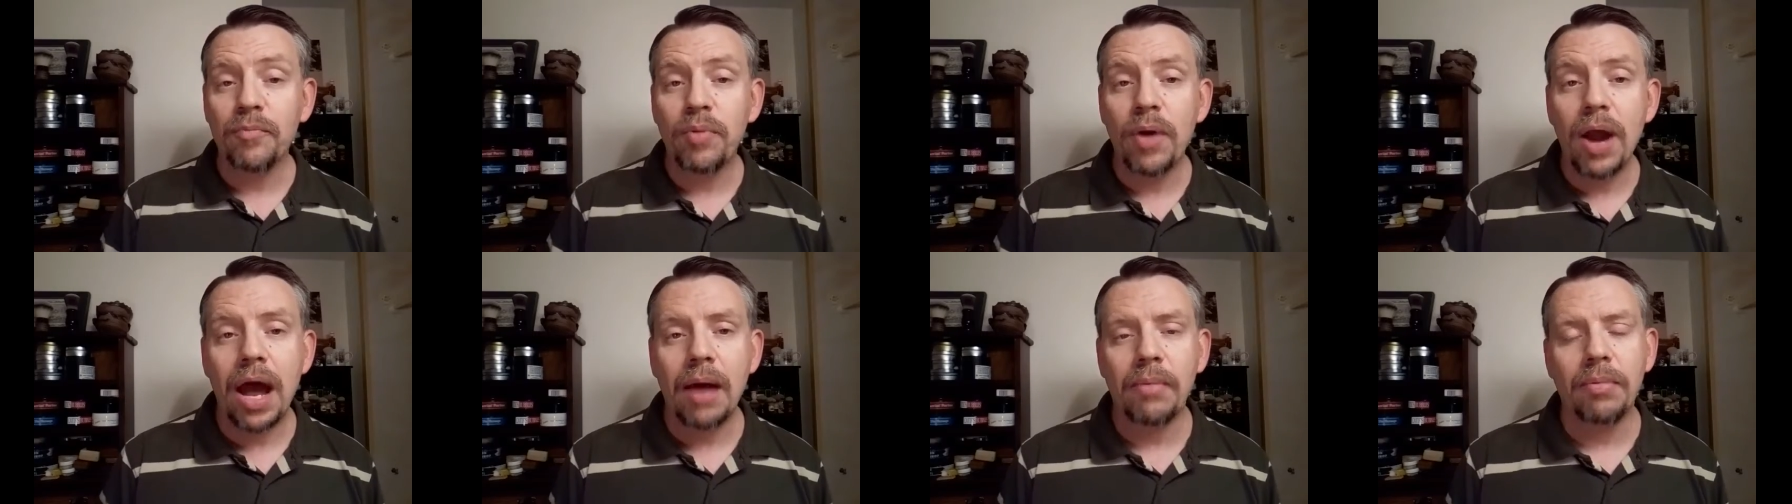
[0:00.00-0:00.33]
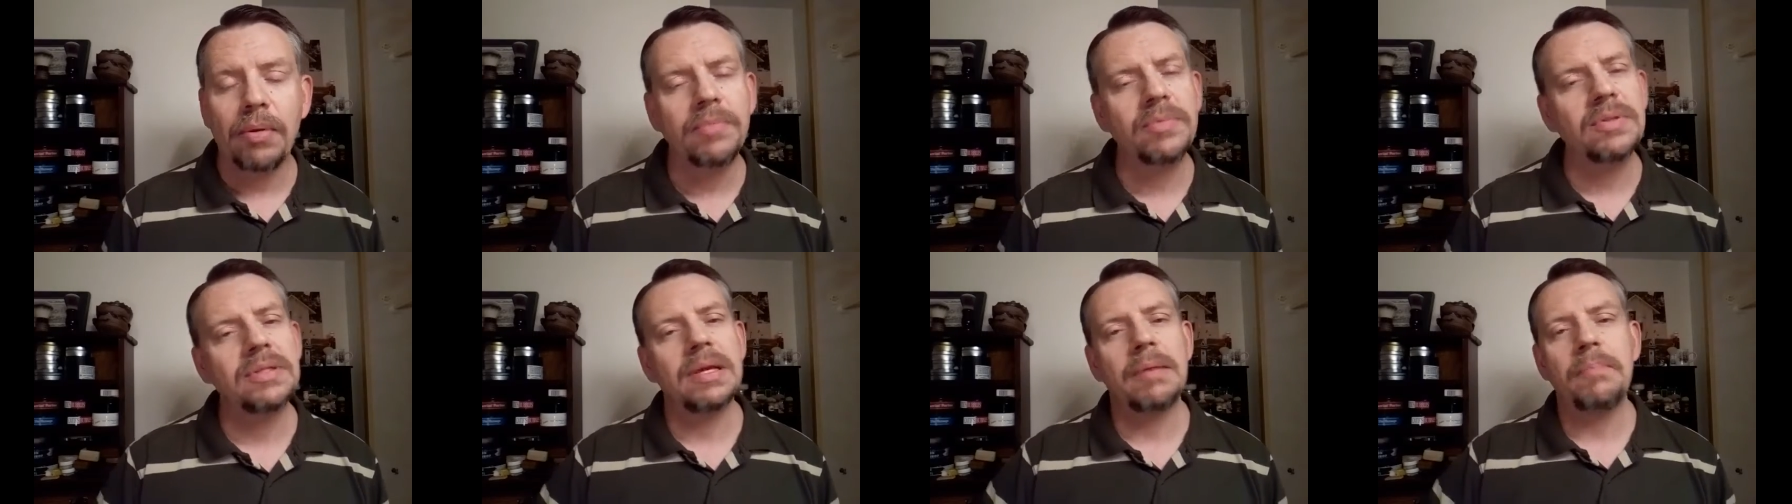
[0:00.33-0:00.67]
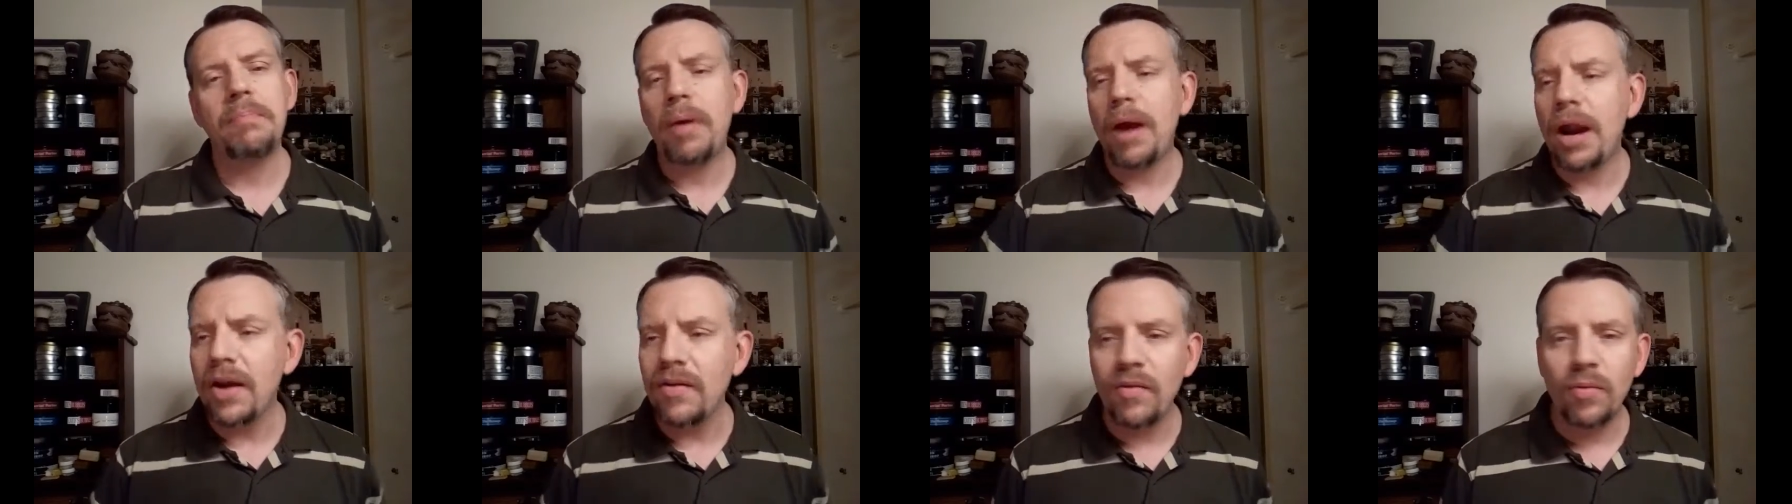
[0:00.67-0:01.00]
problems.
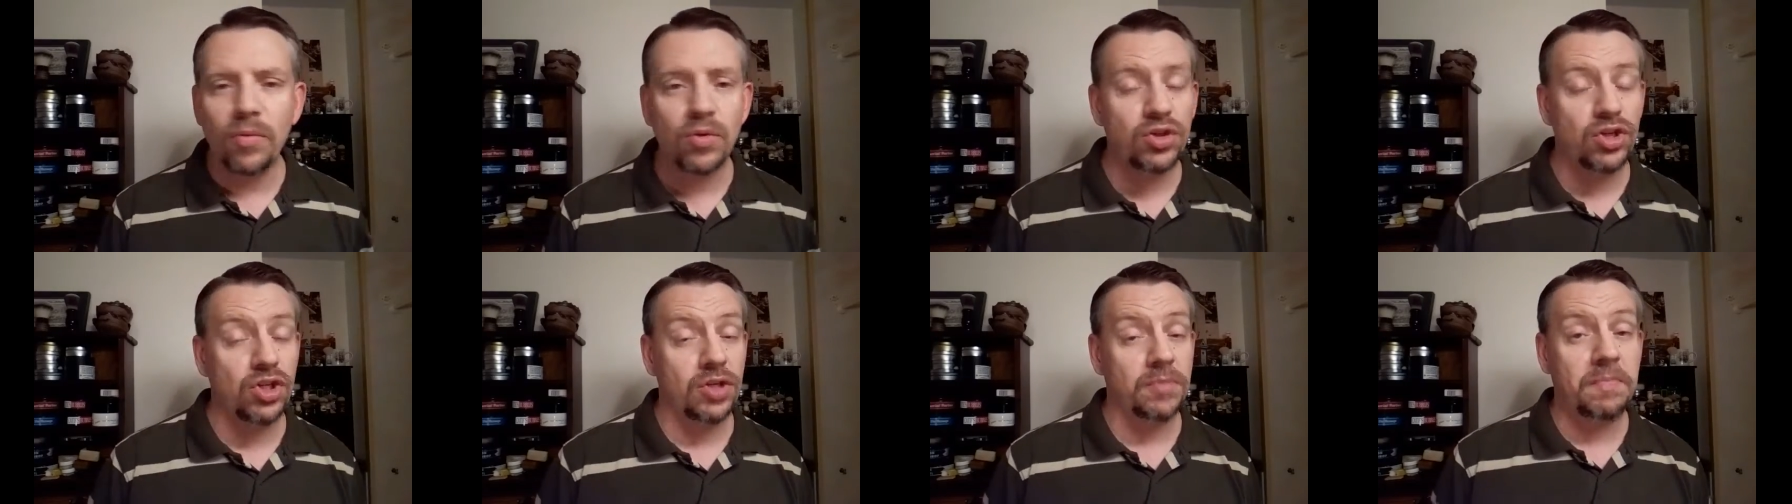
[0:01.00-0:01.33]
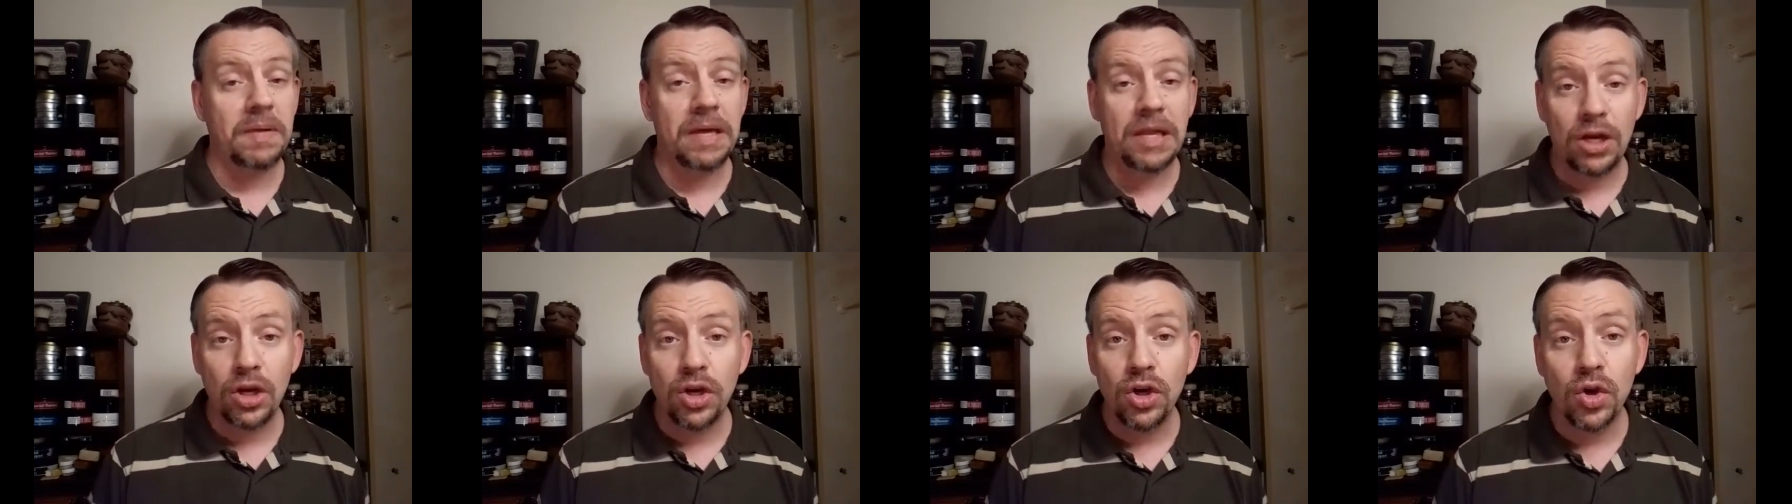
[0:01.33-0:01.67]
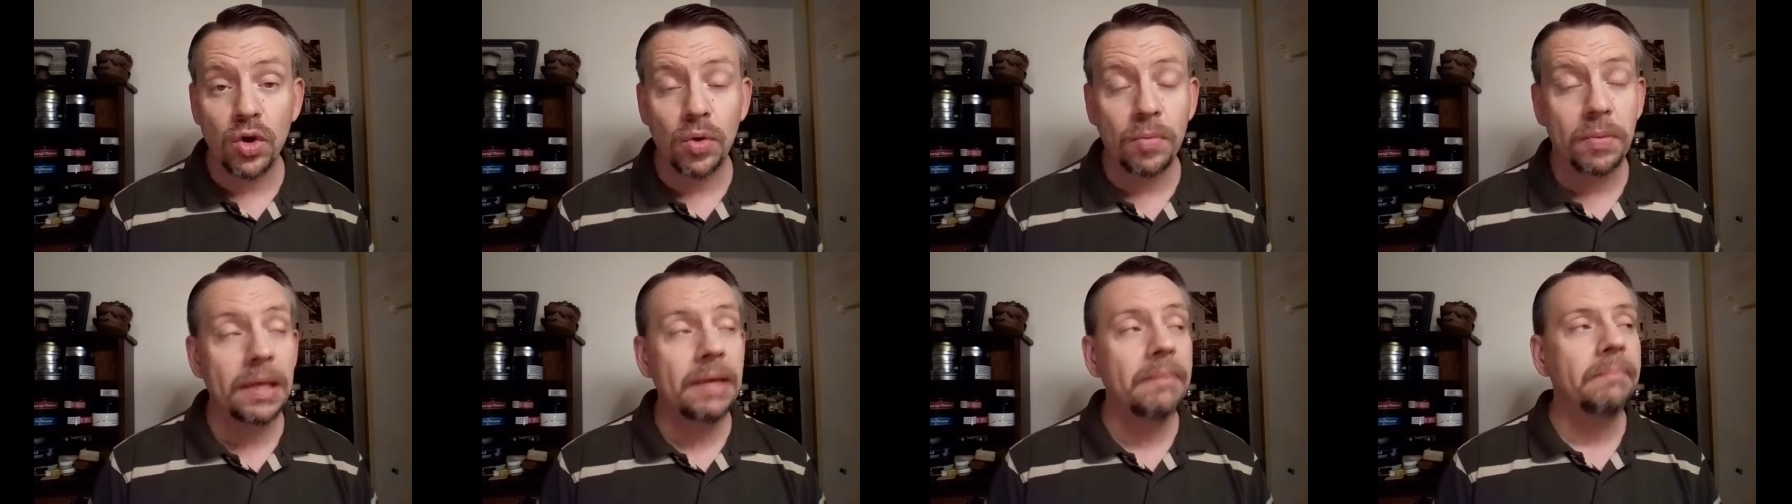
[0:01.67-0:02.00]
Part of it was just being a
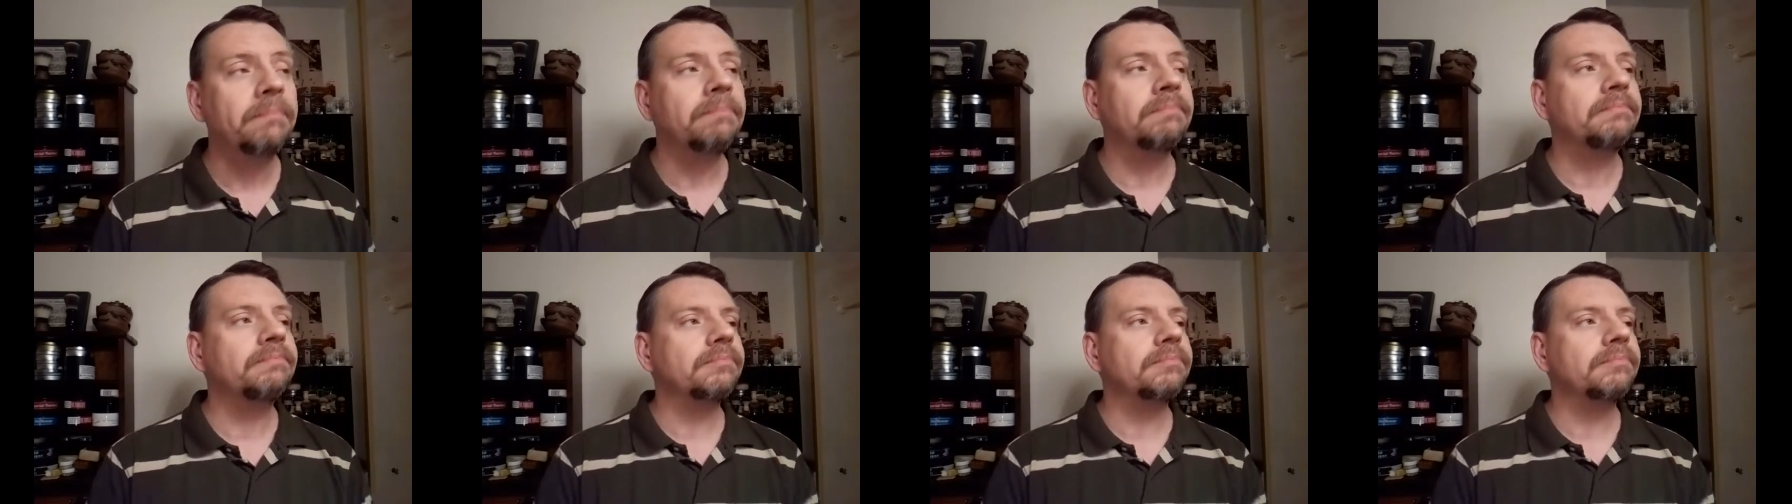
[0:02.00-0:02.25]
newbie,